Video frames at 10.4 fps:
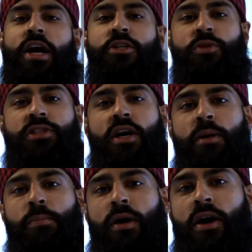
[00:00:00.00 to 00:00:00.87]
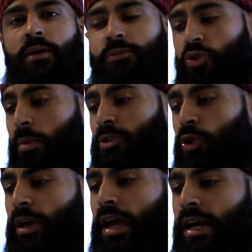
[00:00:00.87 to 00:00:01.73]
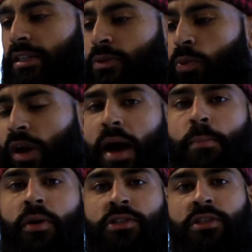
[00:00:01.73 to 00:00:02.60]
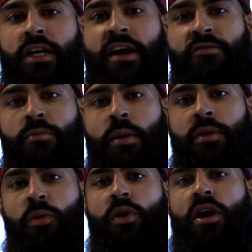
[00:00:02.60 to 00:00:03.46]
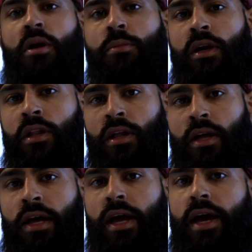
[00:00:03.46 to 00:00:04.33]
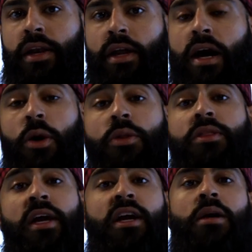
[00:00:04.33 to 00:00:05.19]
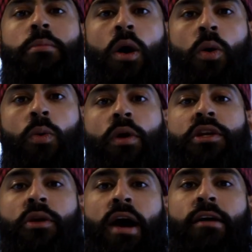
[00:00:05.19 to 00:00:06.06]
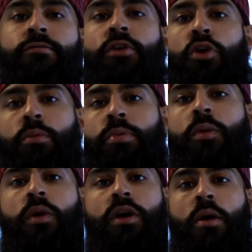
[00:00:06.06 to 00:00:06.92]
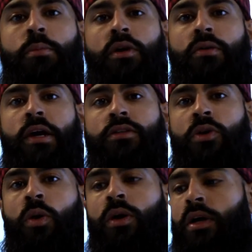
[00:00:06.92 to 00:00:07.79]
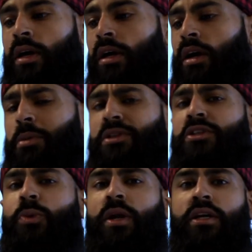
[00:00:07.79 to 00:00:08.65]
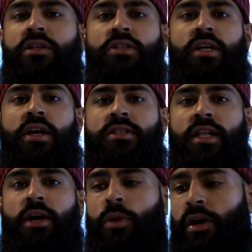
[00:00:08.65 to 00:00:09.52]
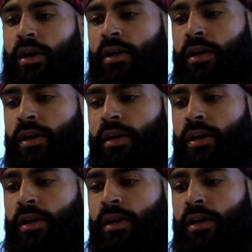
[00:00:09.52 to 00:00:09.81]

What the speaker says: guys, what's up? So I'm gonna show you guys what I personally have for my pre-workout meal and how to think about what to have for your pre-workout meal, right? So a couple things you want to consider is like, okay,